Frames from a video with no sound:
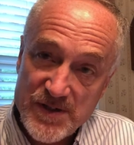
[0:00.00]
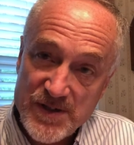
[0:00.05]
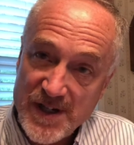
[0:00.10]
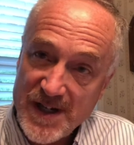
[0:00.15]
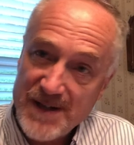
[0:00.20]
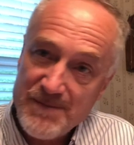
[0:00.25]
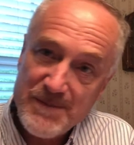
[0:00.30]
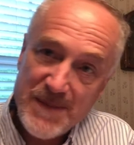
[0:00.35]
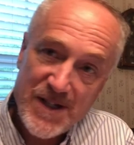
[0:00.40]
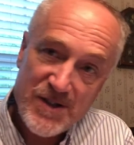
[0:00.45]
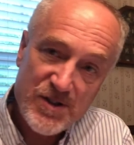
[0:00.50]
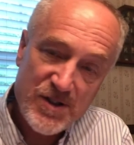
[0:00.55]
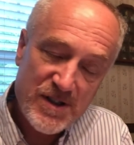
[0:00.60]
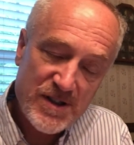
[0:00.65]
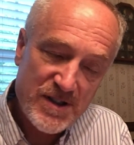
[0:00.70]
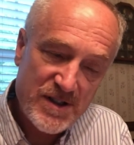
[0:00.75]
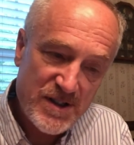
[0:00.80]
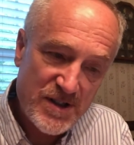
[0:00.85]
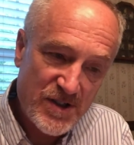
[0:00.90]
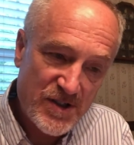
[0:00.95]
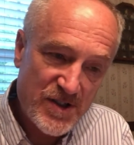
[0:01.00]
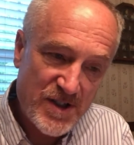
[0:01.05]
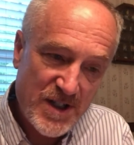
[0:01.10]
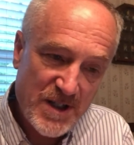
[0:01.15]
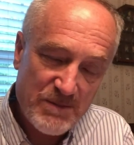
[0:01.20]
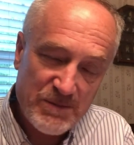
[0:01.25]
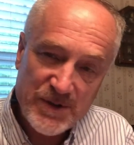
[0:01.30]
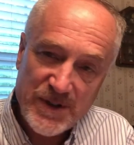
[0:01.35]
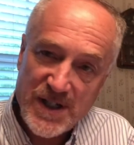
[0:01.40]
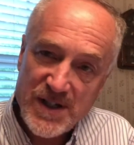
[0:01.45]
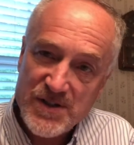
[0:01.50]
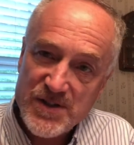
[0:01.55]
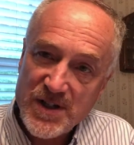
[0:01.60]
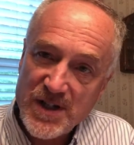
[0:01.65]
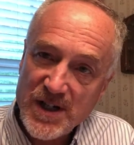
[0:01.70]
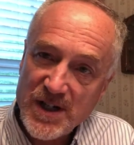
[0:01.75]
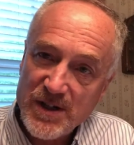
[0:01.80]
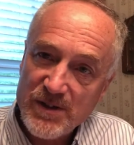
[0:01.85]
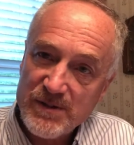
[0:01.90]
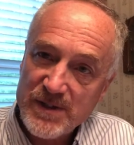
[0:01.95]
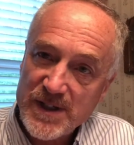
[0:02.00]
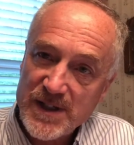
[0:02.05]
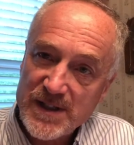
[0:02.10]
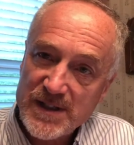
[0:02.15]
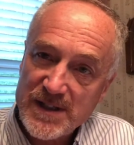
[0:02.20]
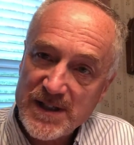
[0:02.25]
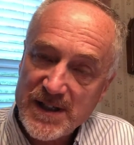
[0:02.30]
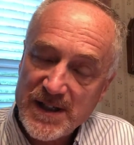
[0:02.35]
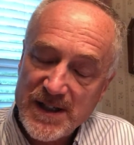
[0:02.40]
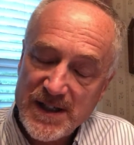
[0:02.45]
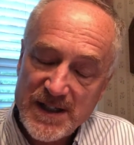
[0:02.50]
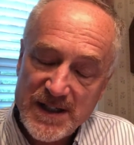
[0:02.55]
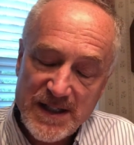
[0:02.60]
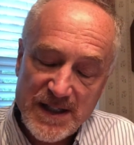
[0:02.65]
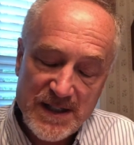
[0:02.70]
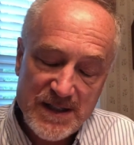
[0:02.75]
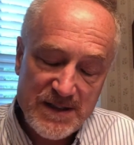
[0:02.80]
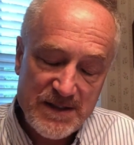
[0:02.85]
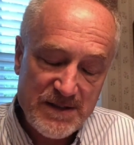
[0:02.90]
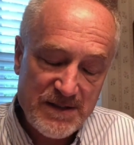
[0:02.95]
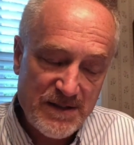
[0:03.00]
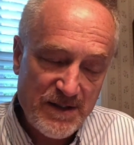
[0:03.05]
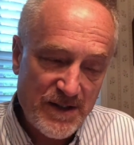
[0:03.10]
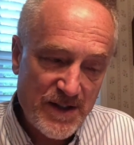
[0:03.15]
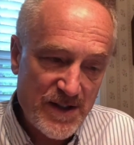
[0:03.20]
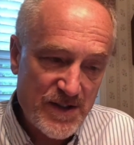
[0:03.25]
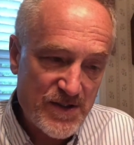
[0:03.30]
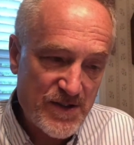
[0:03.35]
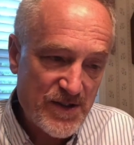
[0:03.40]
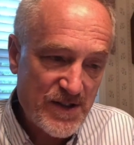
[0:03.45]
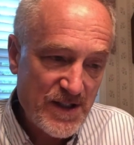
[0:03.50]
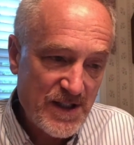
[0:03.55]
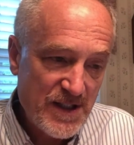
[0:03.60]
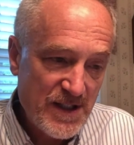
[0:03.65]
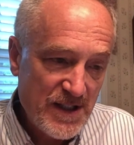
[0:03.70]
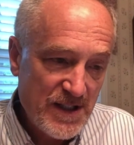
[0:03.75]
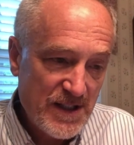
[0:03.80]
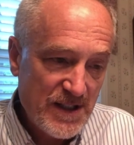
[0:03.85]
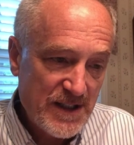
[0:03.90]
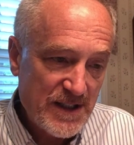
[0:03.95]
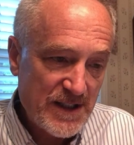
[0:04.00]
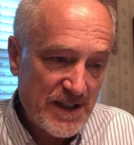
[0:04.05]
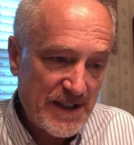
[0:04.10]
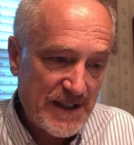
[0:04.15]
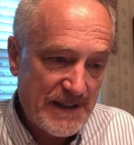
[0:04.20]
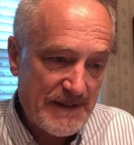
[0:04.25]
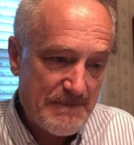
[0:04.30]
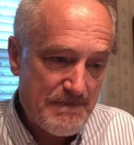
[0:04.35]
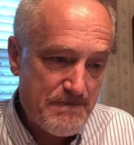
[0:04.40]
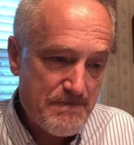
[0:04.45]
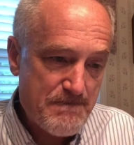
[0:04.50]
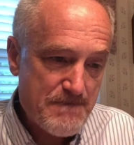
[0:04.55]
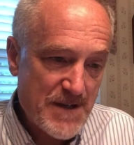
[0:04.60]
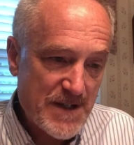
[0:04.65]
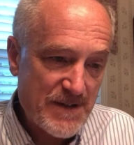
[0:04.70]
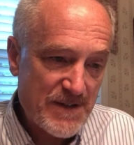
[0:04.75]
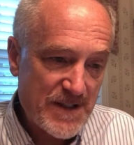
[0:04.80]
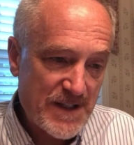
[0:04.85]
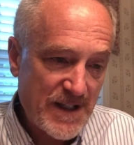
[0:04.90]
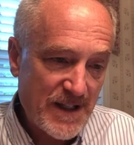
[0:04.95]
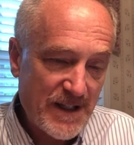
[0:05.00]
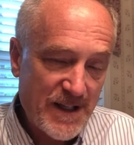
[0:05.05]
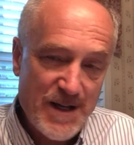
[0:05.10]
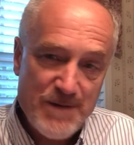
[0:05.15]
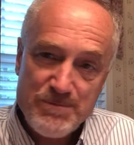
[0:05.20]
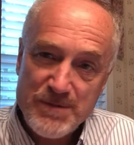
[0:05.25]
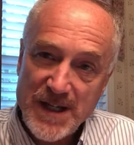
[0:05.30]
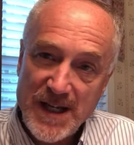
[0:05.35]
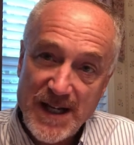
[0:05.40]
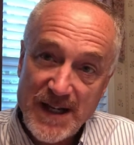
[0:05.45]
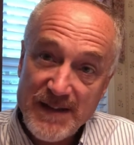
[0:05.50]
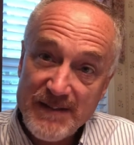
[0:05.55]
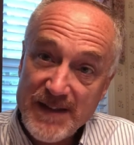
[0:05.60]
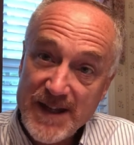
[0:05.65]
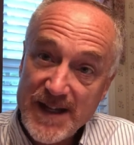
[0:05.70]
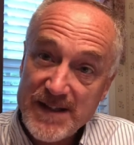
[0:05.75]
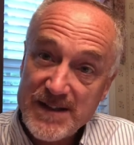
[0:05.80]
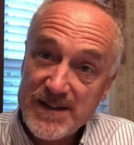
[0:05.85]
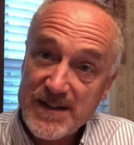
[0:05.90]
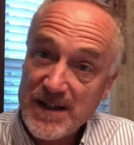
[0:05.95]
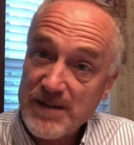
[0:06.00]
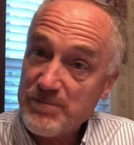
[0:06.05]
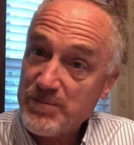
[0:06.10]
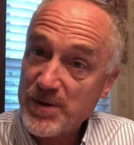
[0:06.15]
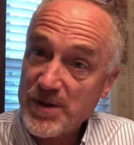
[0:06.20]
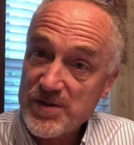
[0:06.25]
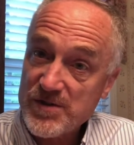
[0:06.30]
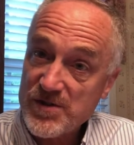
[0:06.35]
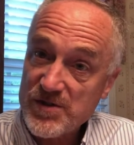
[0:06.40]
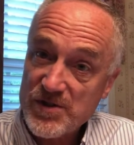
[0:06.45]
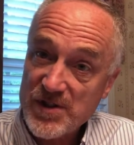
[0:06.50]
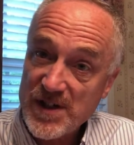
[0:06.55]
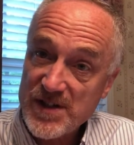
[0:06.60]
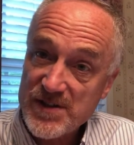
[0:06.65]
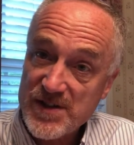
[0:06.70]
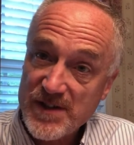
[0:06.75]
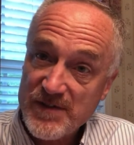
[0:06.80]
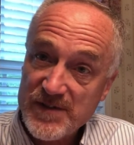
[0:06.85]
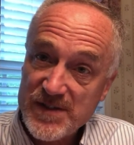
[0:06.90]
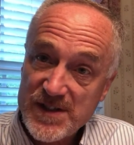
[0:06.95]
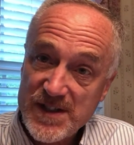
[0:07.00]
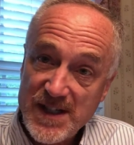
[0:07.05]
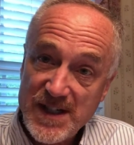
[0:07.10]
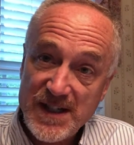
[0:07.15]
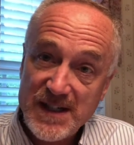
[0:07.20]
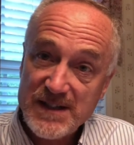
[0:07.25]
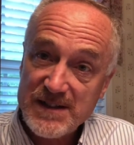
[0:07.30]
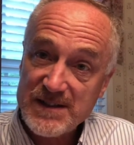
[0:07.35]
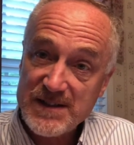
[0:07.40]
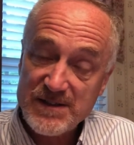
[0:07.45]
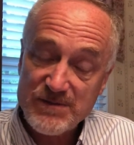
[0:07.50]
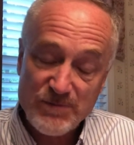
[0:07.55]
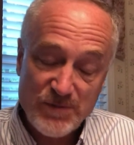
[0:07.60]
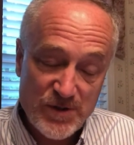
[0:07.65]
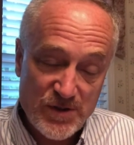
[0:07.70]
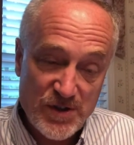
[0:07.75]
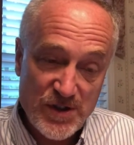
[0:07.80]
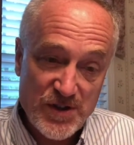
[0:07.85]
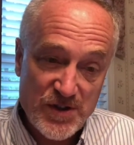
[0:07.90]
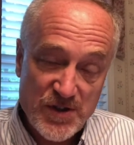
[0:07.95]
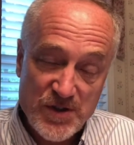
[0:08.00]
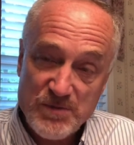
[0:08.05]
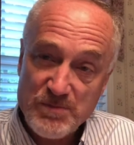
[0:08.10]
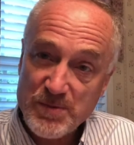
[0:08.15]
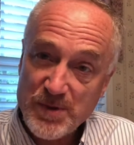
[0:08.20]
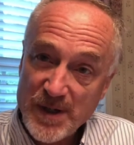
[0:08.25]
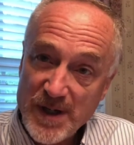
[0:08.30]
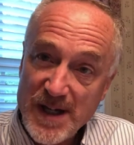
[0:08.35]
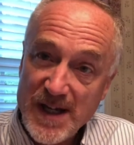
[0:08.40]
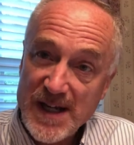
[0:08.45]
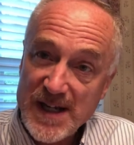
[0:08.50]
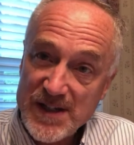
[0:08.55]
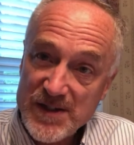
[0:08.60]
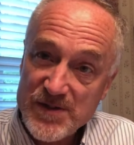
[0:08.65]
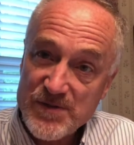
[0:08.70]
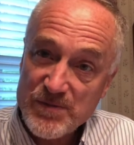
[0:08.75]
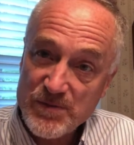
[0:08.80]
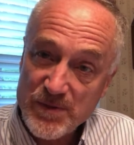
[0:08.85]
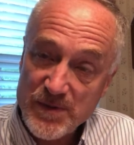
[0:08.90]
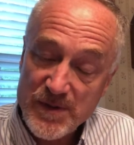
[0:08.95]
that I mentioned just a couple days ago in the daily update, and that prayer is in John 17. And what Jesus prays